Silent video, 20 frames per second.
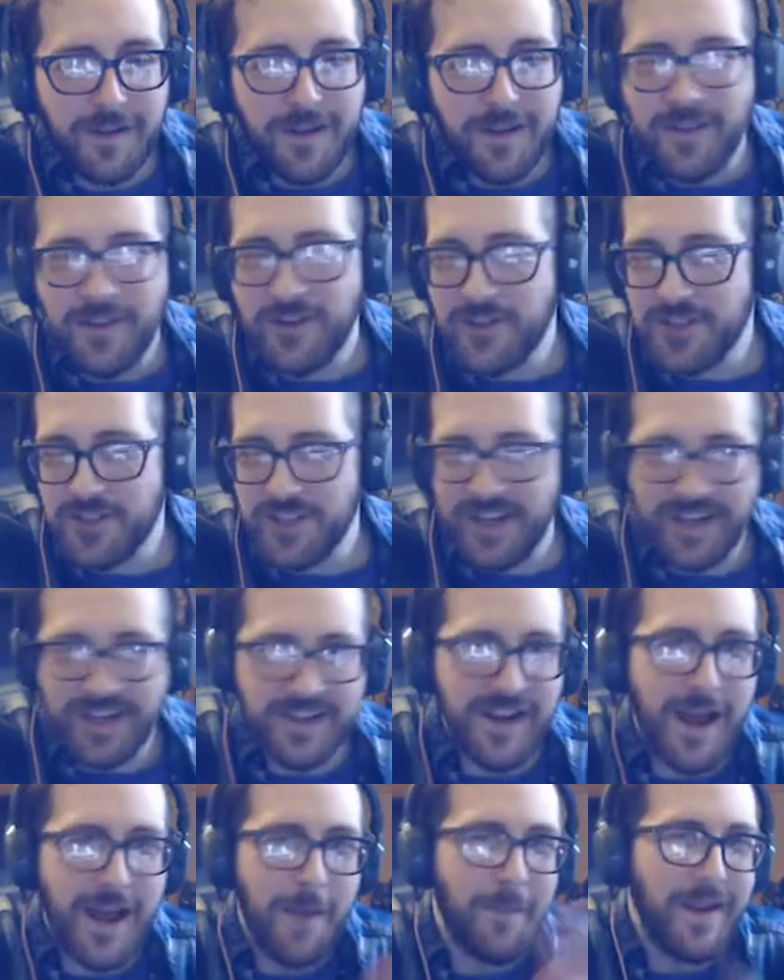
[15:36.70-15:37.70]
And they're just like
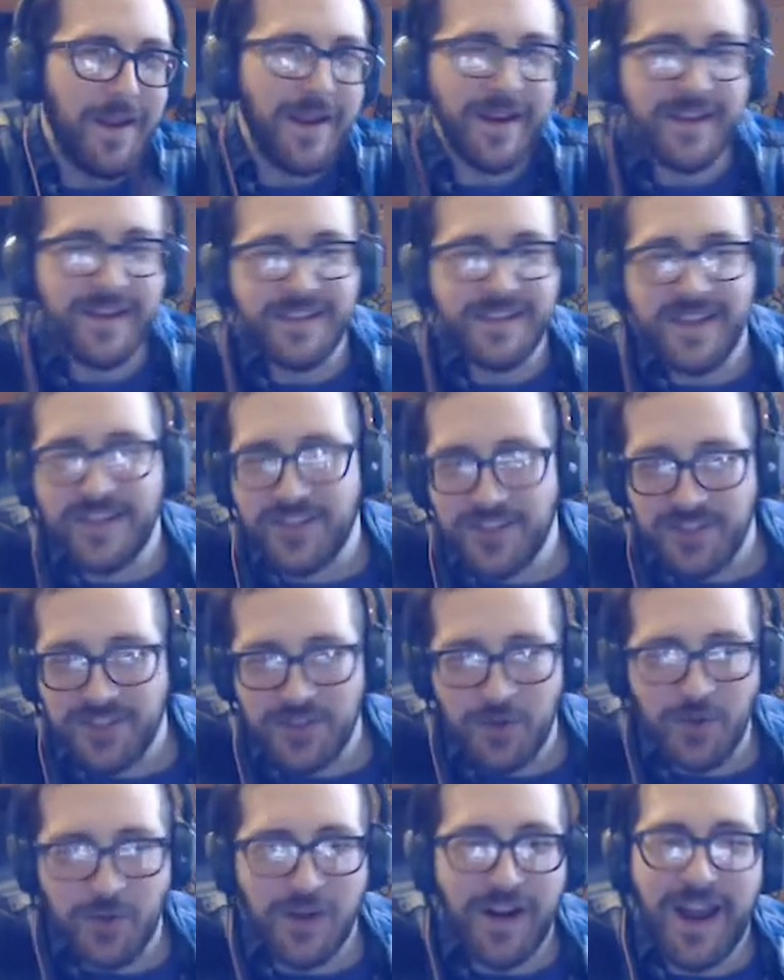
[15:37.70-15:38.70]
not paying attention
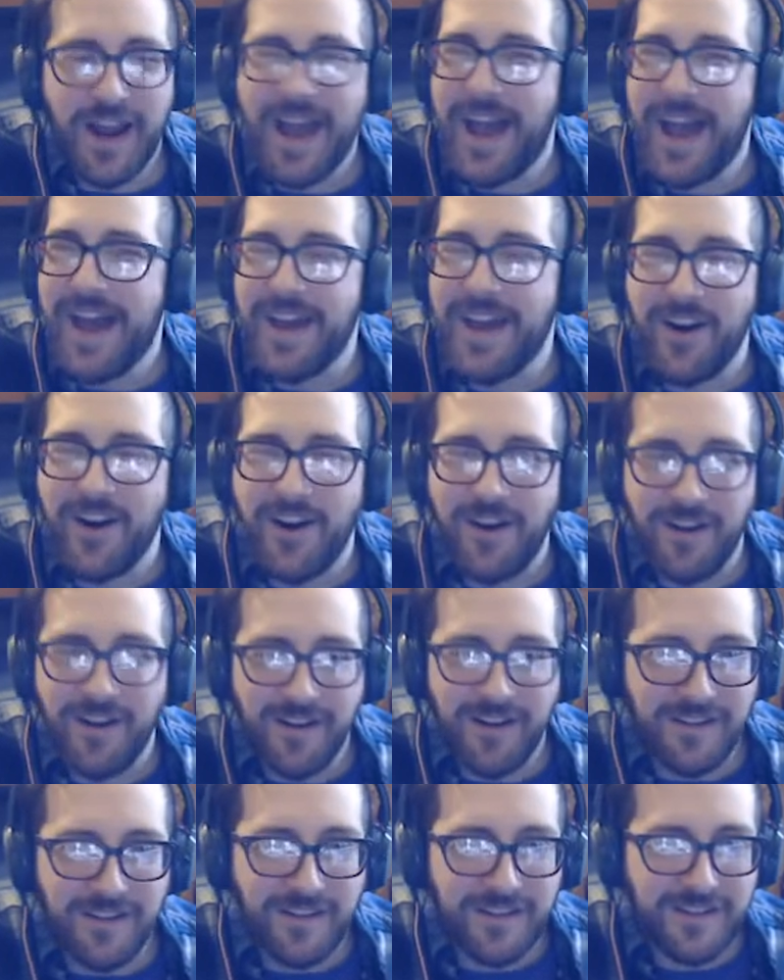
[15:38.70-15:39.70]
to her at
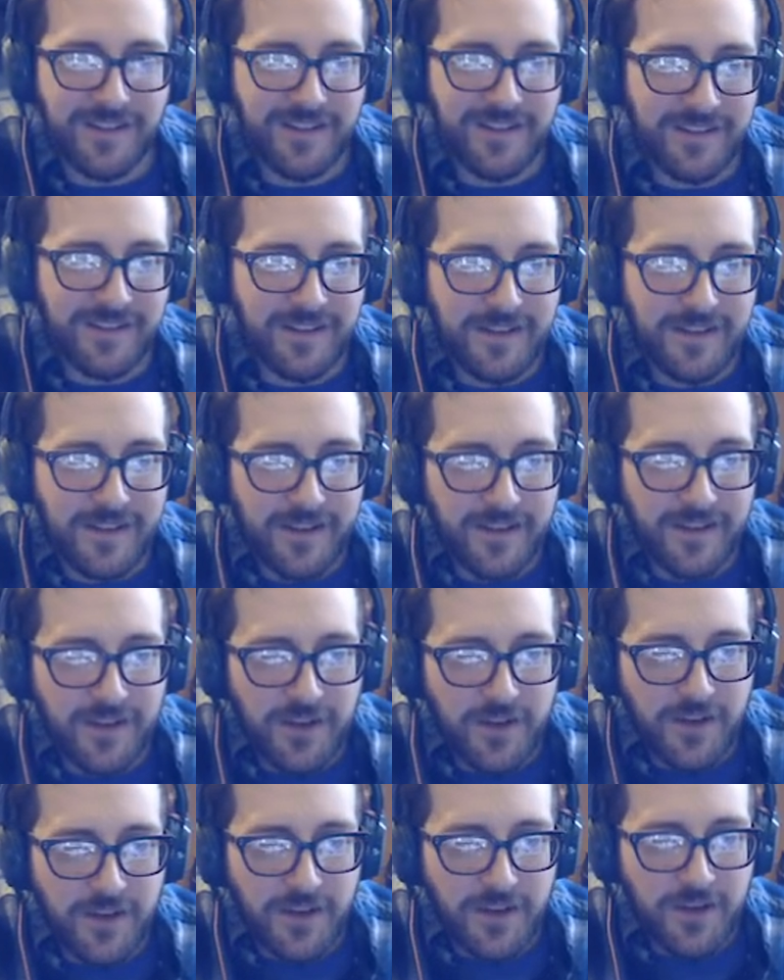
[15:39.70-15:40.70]
all.
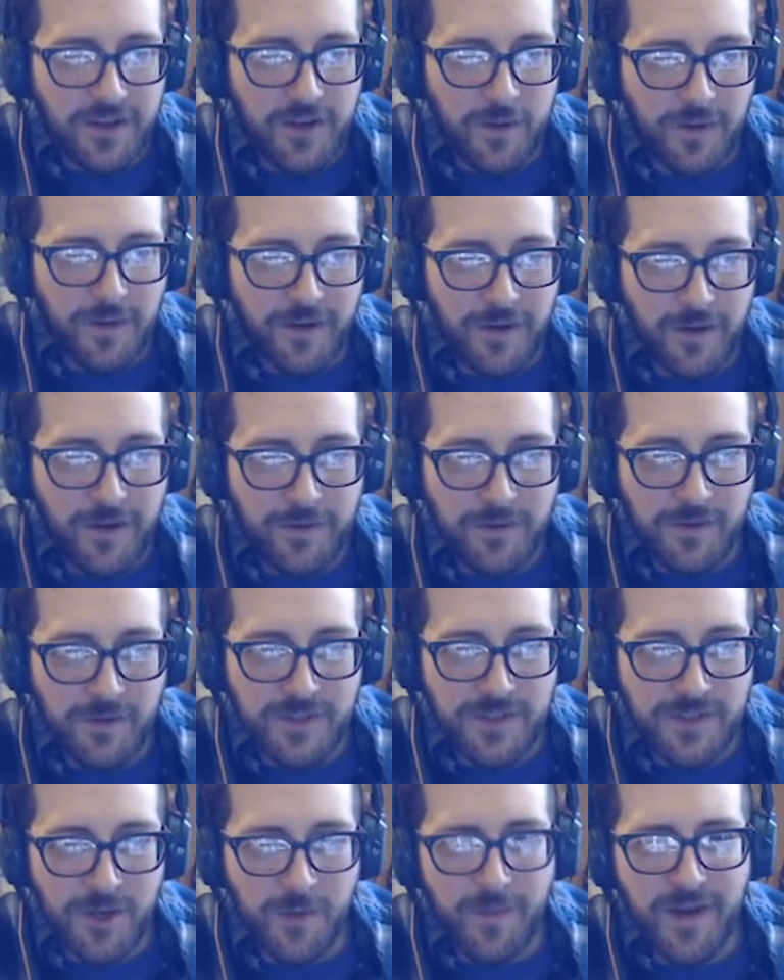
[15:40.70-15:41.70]
You were going through
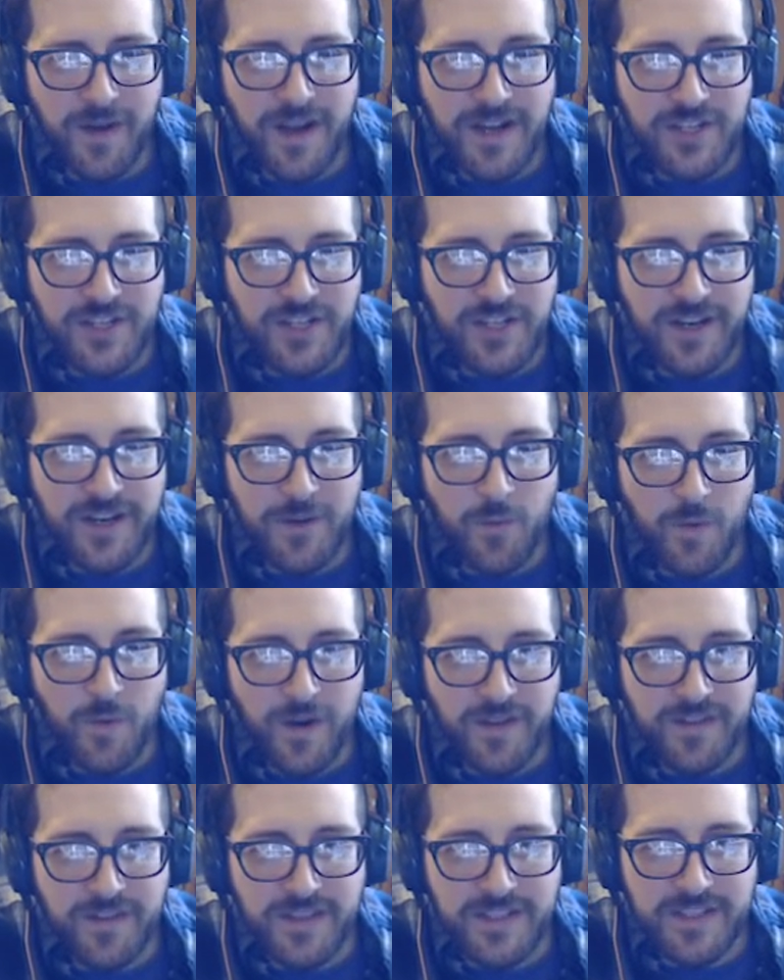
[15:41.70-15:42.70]
so much. I didn't
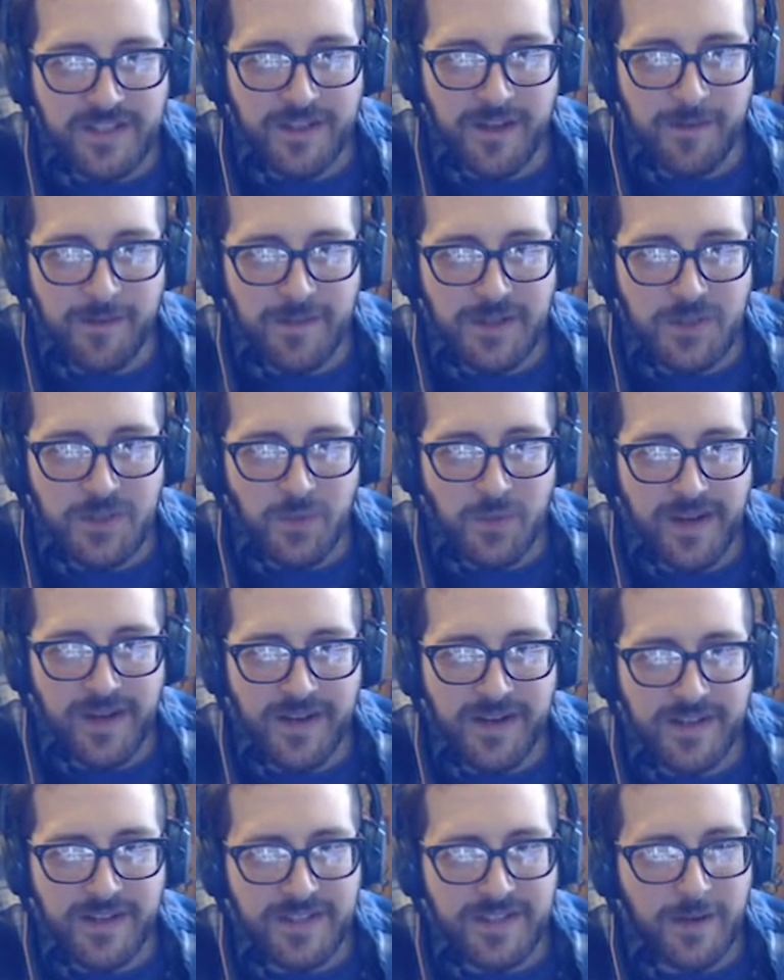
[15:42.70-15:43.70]
want this to come between
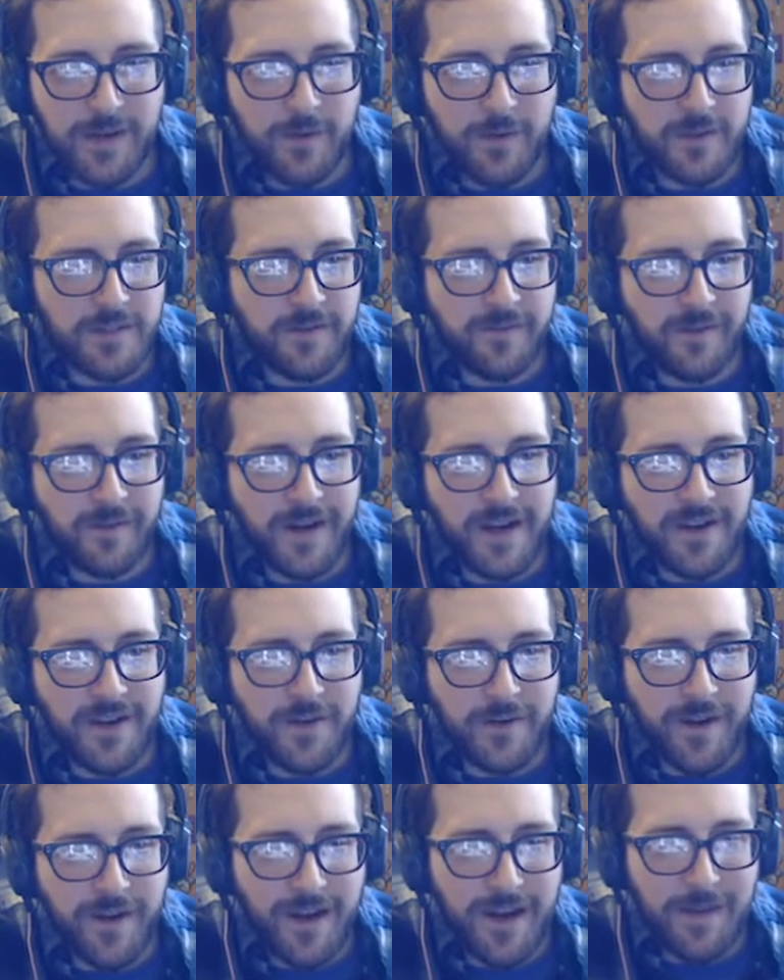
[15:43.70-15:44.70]
us. I was afraid
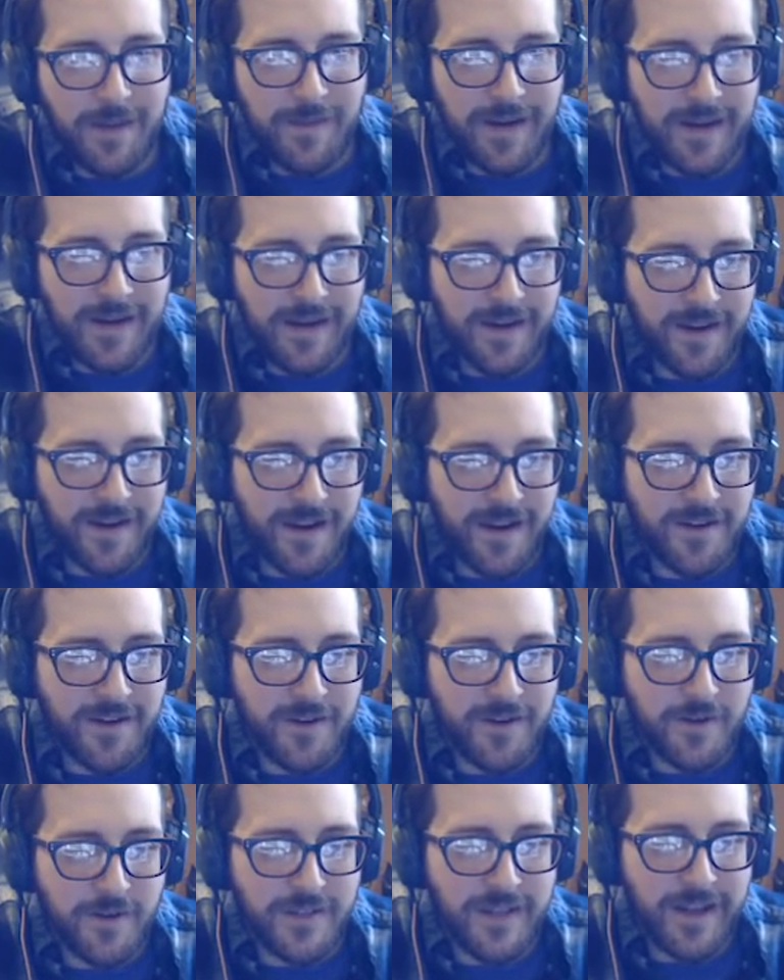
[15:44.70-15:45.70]
you'd hate me. God
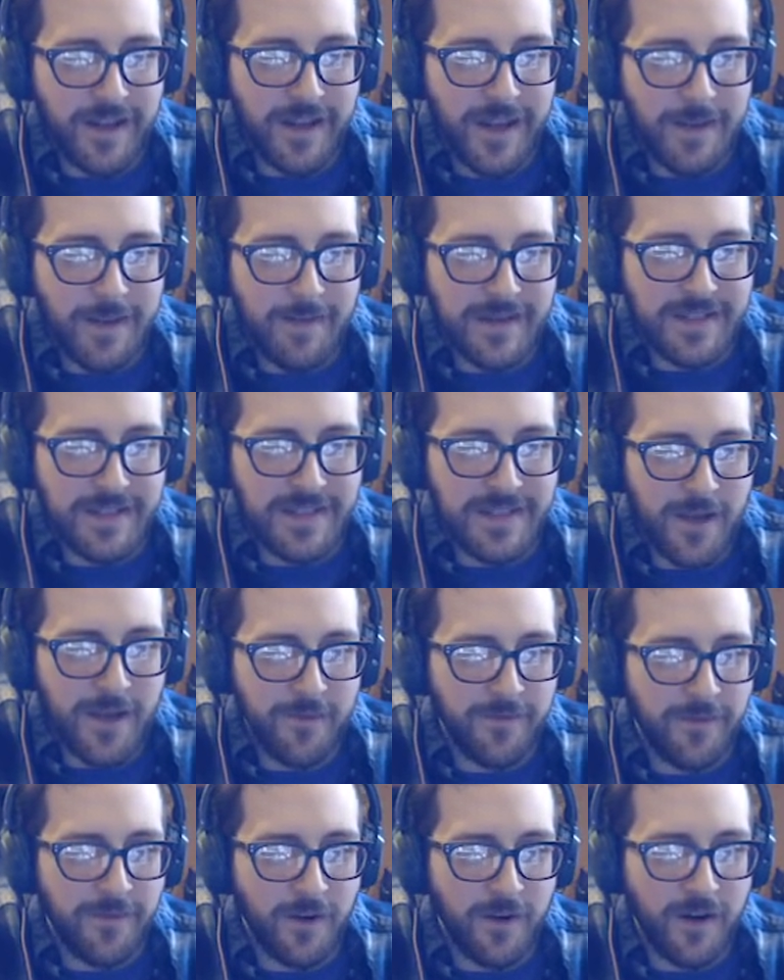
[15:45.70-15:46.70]
knows I hate
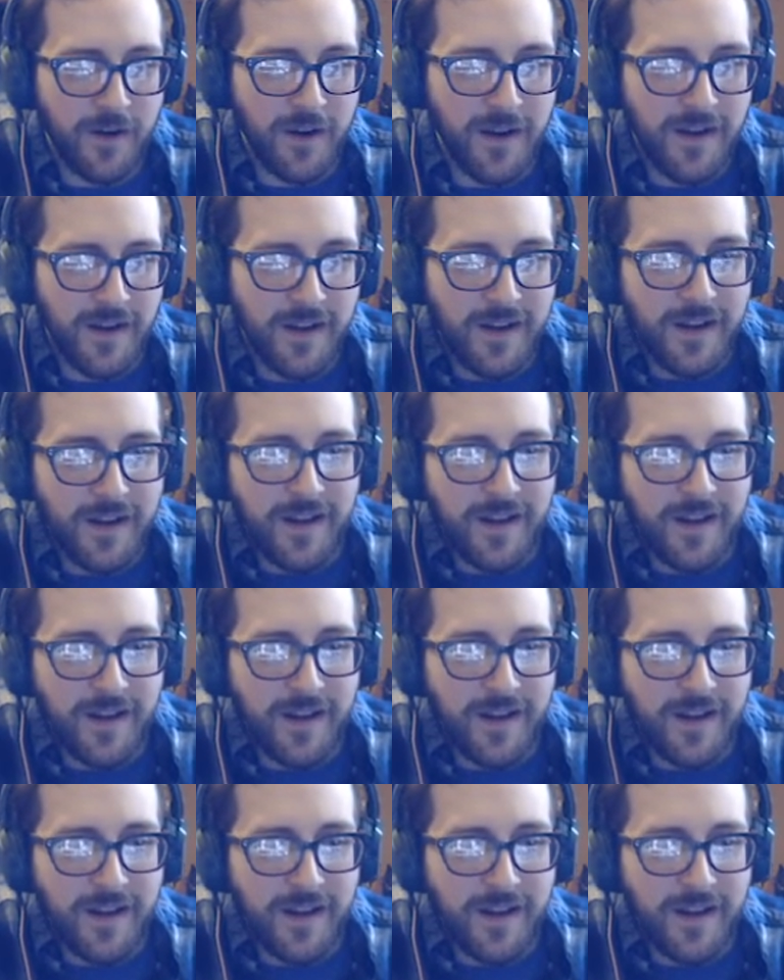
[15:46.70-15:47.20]
myself for it.